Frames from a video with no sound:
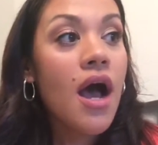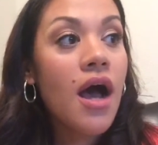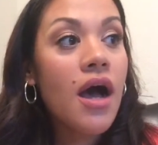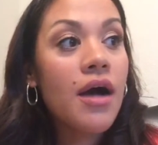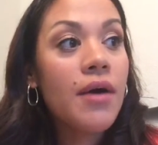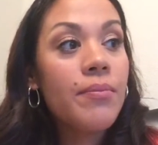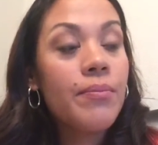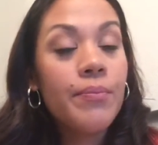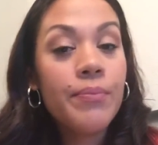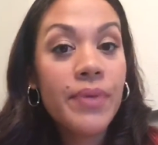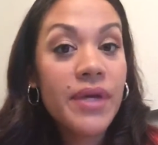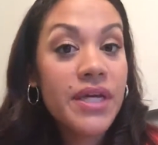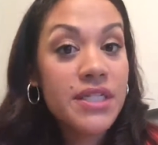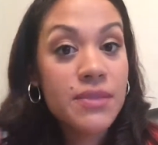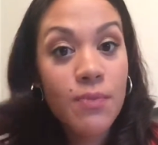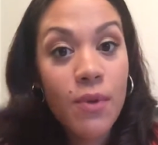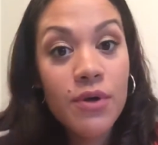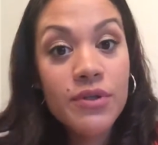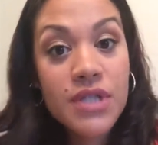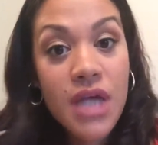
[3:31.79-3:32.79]
Because
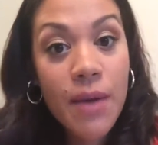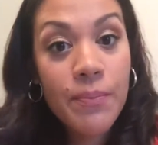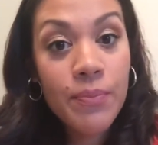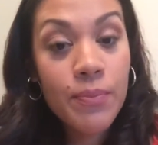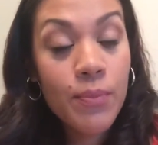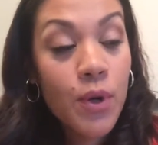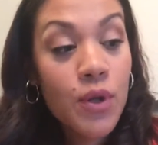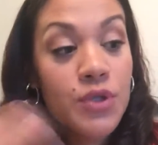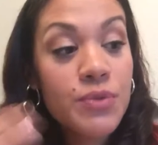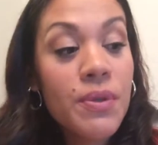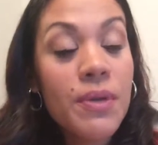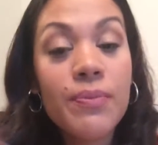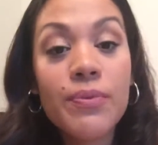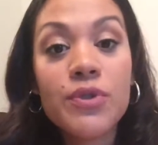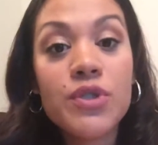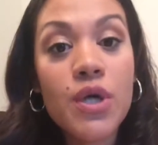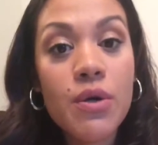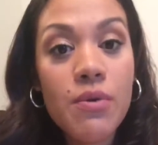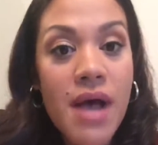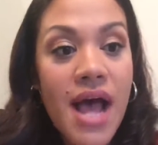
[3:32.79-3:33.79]
most people
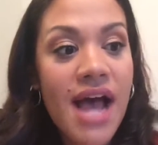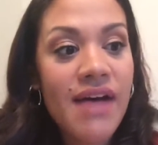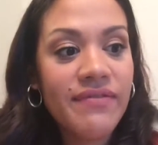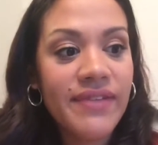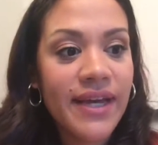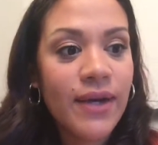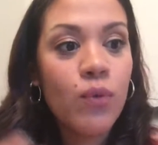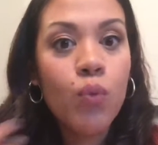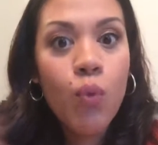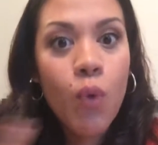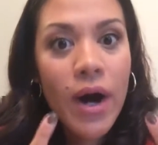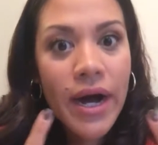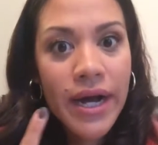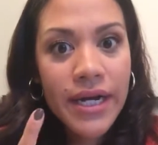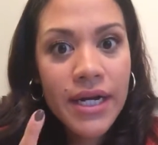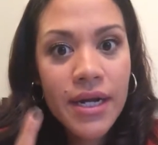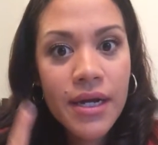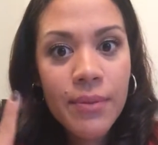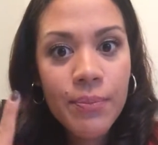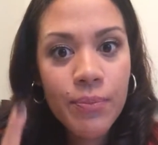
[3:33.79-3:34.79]
don't have like
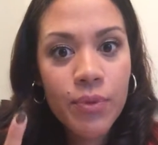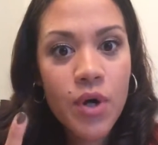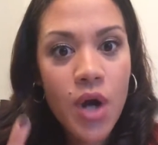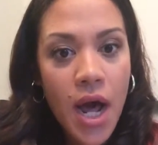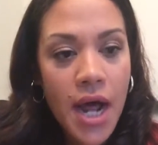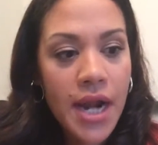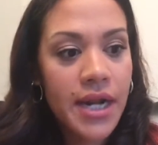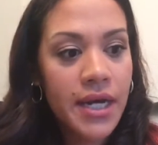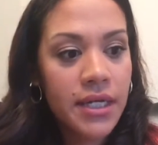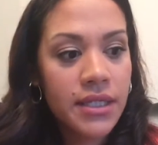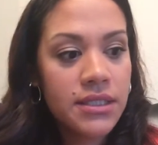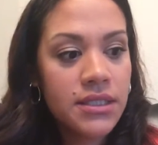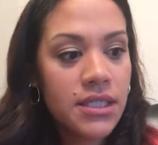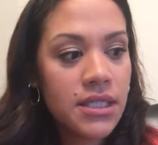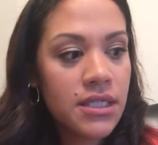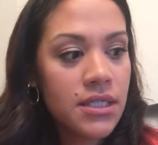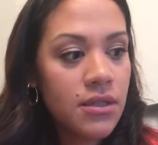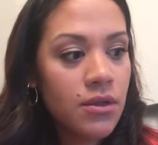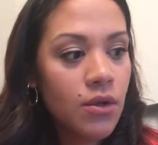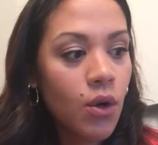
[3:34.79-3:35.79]
one product
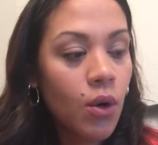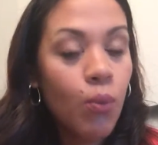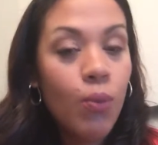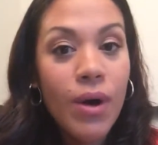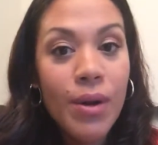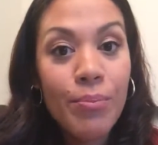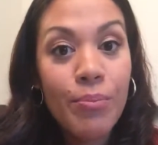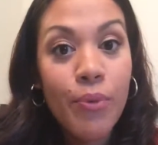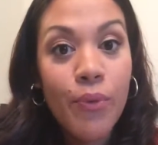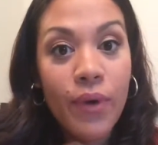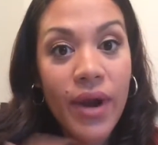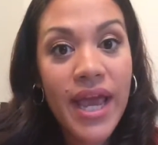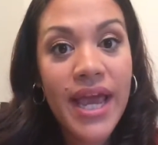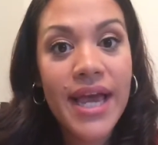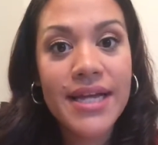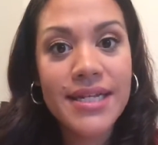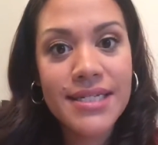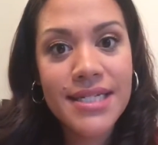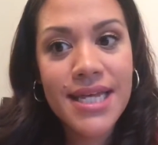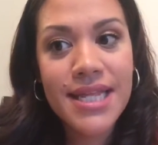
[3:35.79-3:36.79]
or one
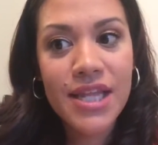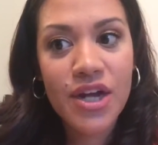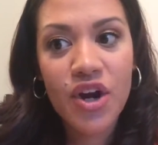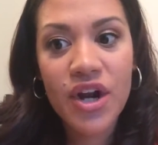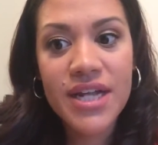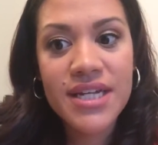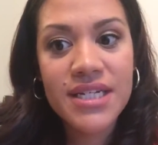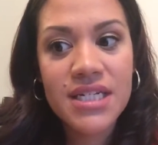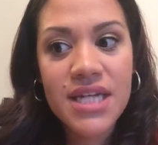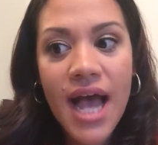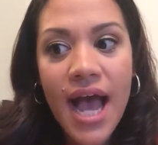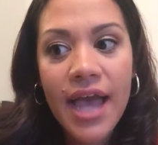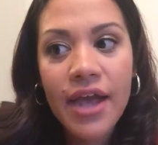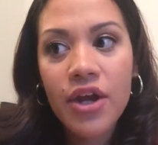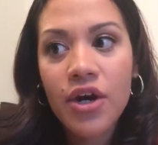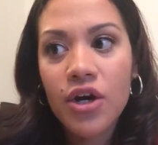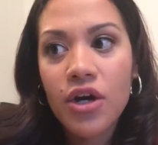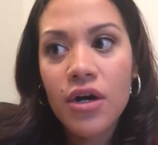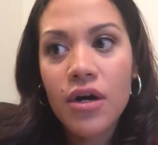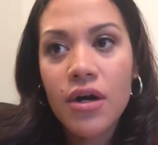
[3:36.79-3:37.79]
brand in their
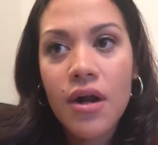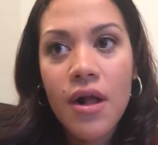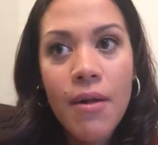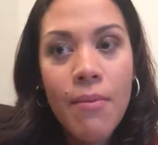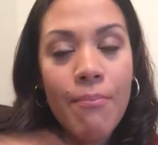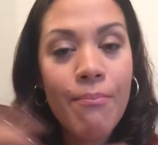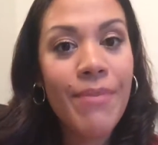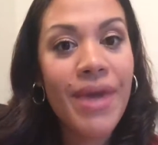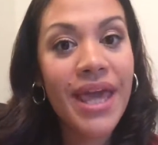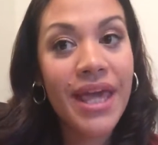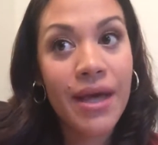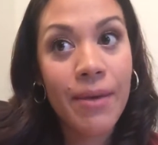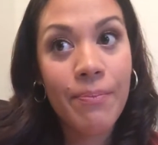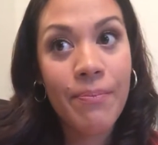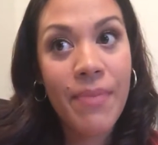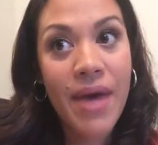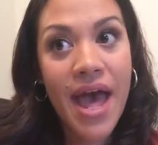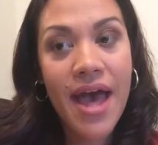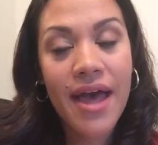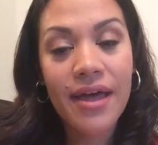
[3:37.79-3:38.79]
entire makeup
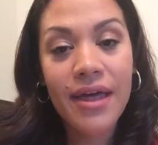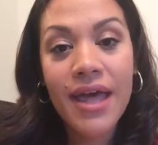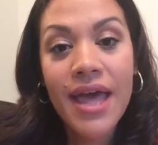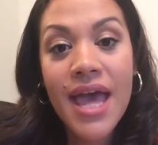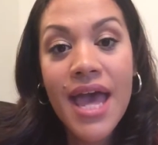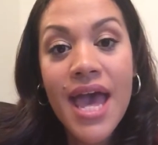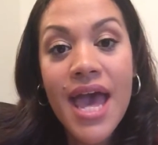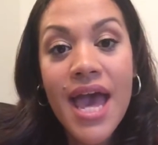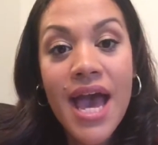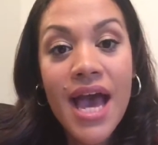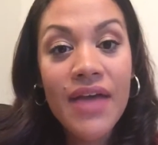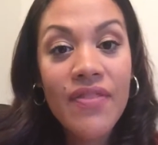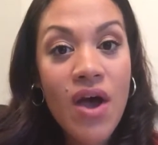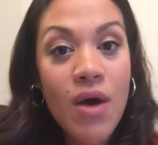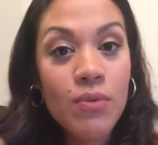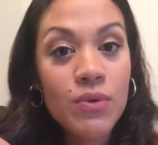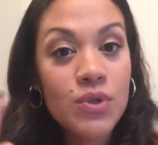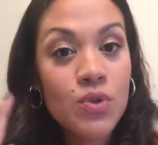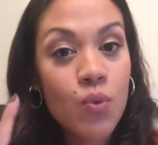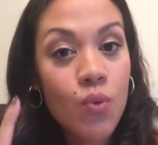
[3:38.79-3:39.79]
bag. And that
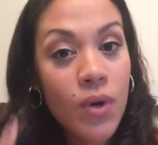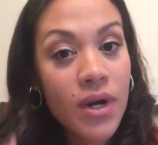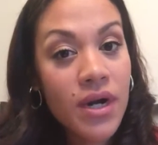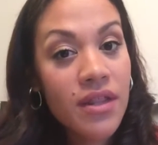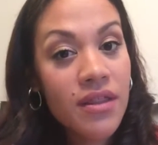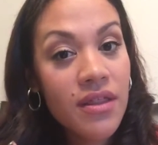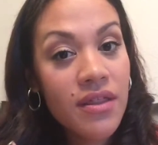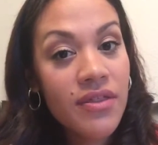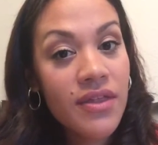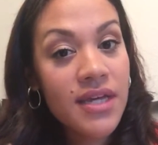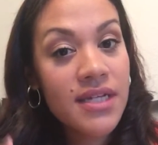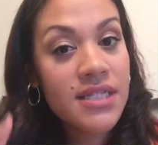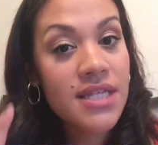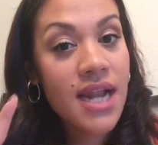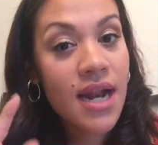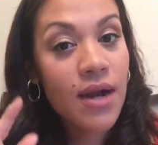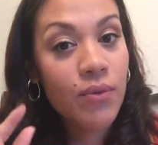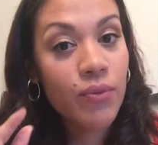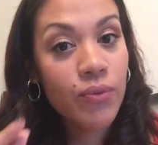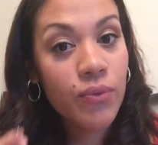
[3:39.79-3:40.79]
was one of the things that I
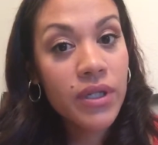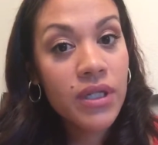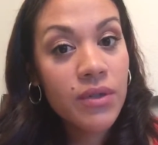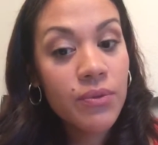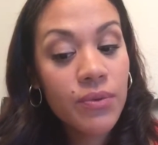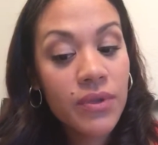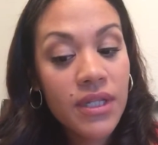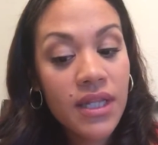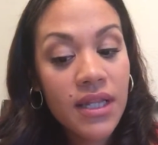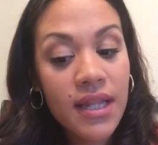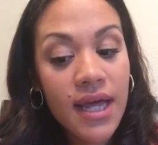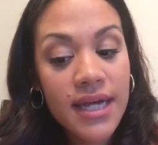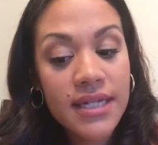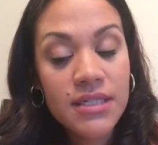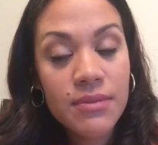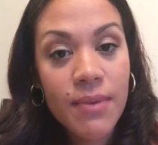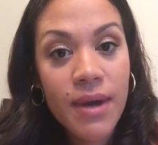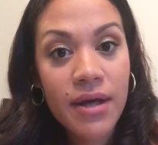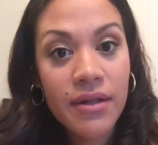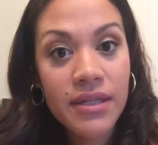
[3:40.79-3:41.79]
really, really liked
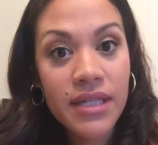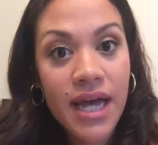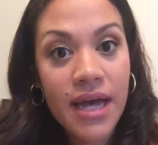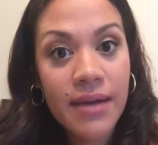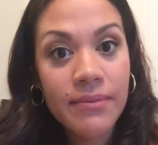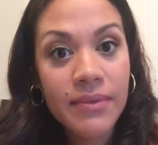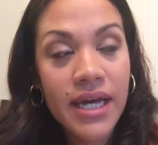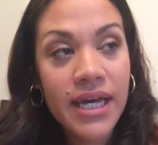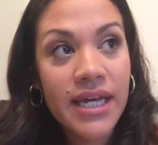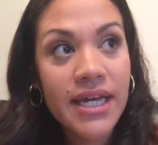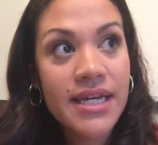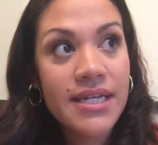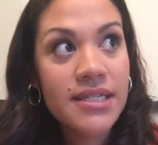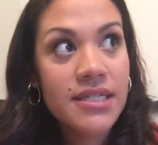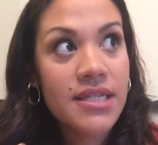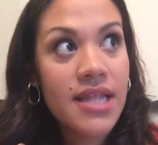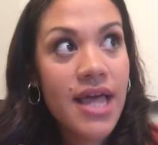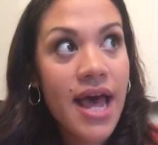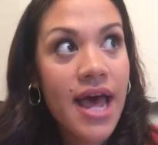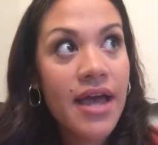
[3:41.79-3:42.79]
about LimeLight, is
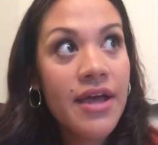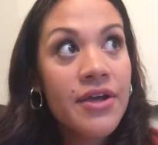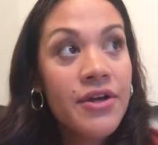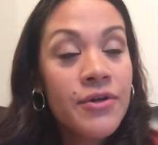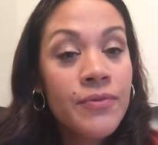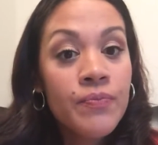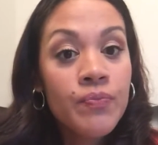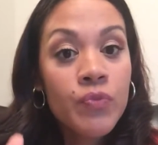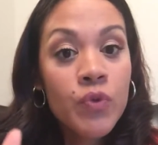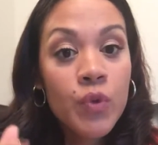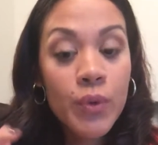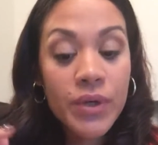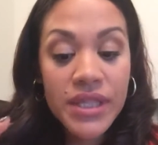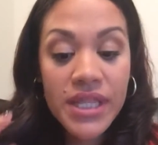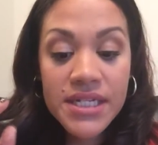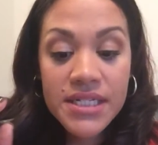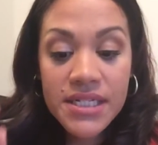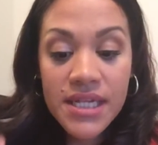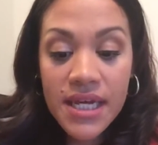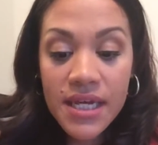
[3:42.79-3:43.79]
that what they
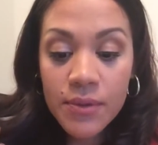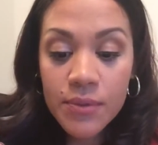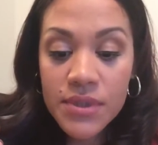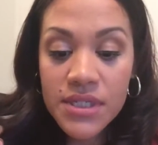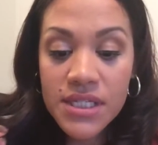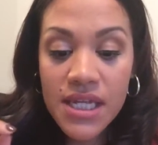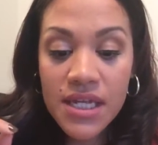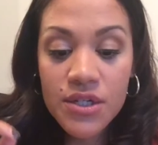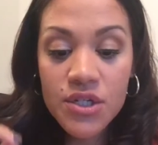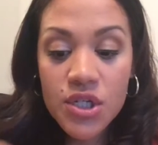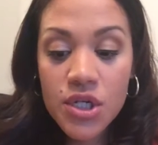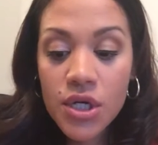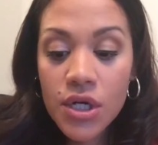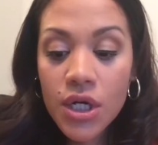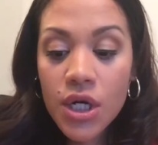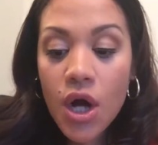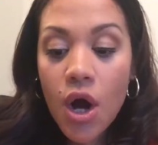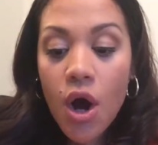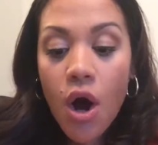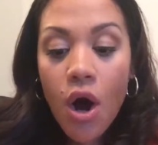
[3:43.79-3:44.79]
did was they took
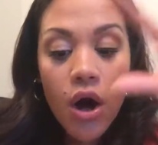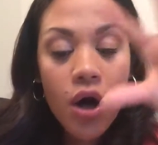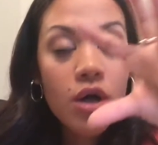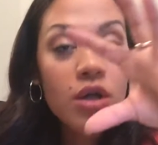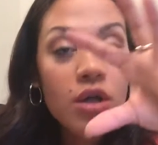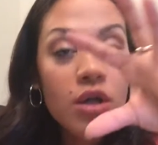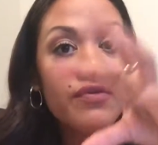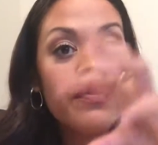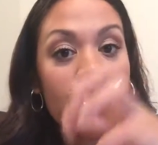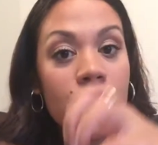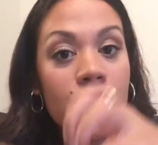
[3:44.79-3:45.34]
all of those